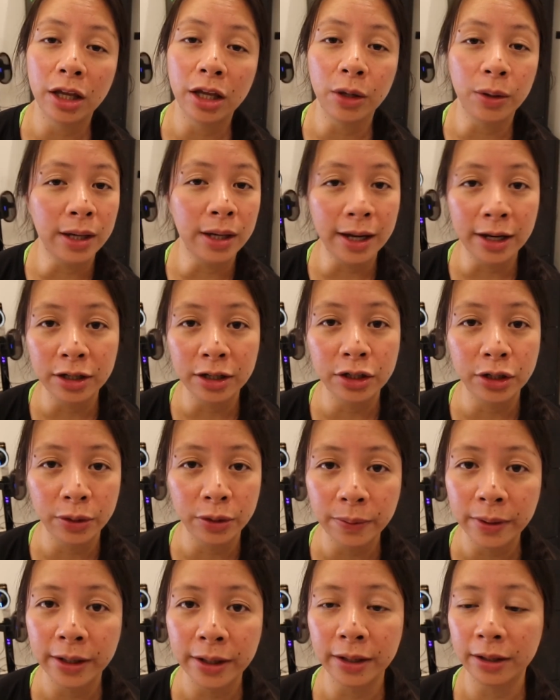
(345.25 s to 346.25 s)
you can
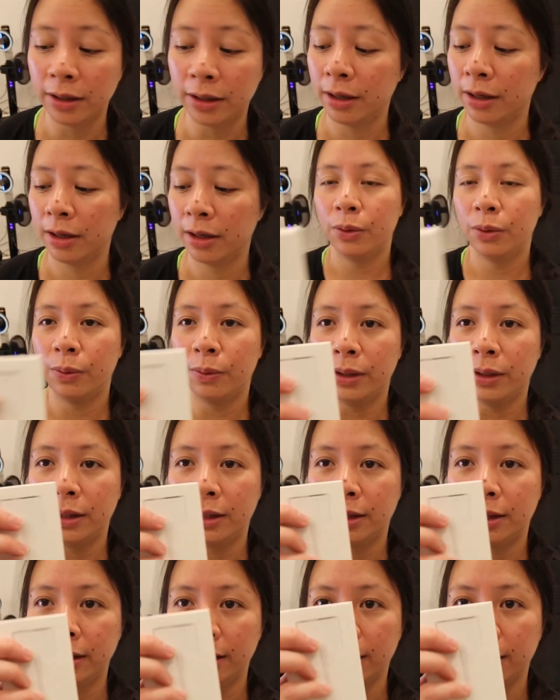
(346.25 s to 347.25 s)
do it
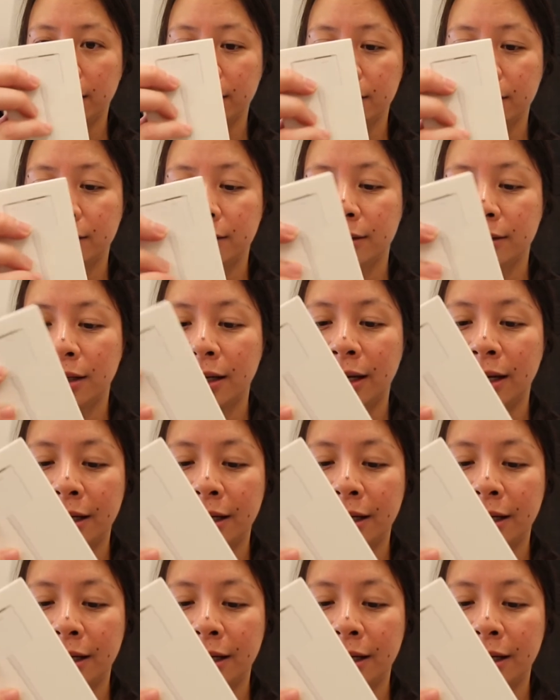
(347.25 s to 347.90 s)
with this.